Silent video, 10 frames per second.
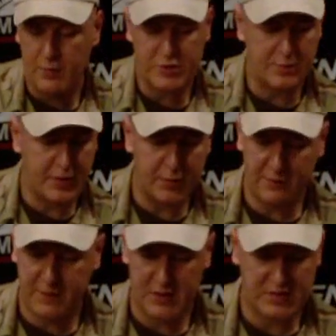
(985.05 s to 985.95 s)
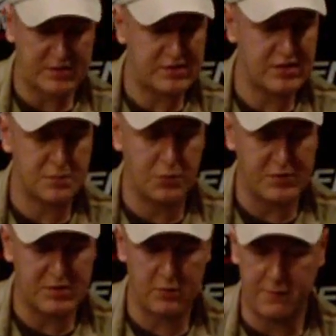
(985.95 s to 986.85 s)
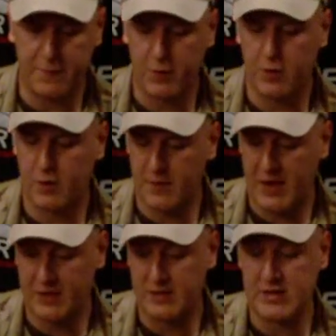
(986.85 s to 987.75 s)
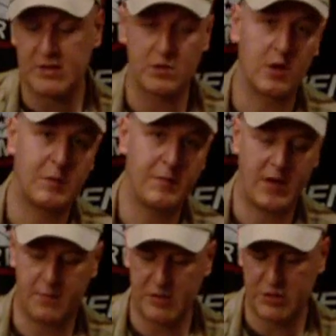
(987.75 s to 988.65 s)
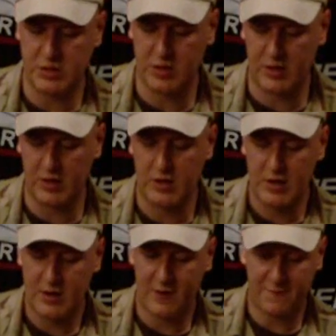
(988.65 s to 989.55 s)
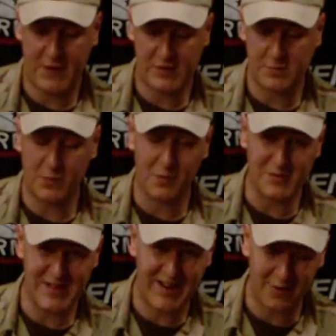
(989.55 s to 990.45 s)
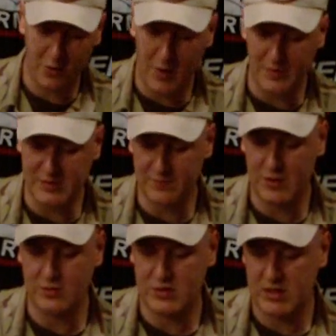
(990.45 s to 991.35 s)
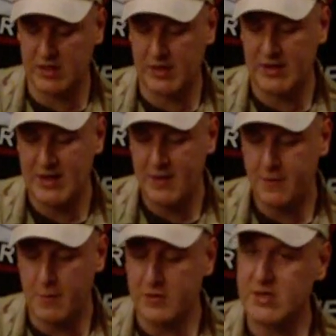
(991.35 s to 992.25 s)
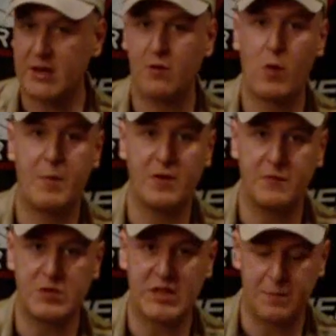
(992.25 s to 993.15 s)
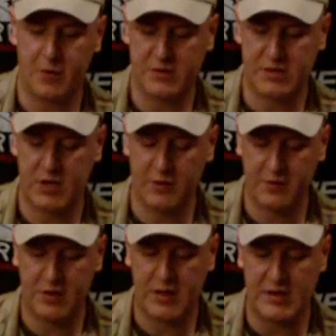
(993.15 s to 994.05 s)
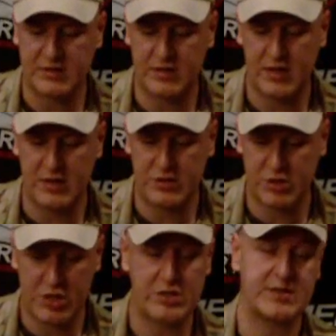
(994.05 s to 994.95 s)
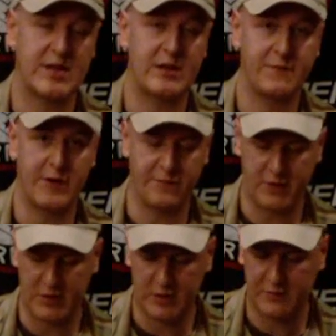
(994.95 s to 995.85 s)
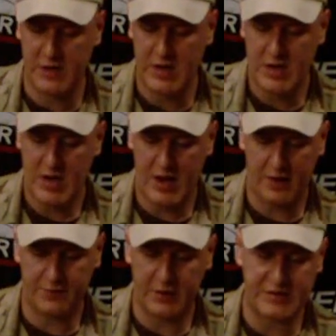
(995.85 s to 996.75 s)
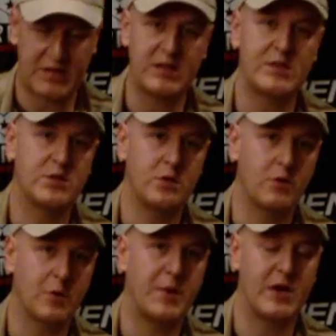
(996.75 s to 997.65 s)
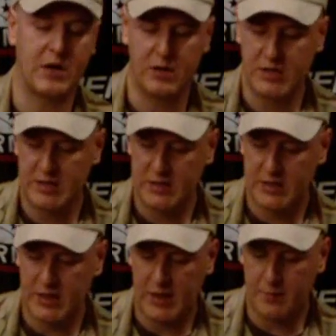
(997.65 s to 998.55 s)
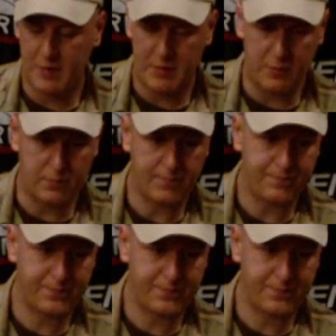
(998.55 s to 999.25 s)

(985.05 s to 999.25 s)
which combined with the fact that it's a 6.04 and the decent hop-up that I mentioned earlier, I found this to be one of the most accurate weapons I've used. The most accurate weapon I've used out of the box, other than this, is G&G's L85, funnily enough, and I'd say these two are on a par. I mean,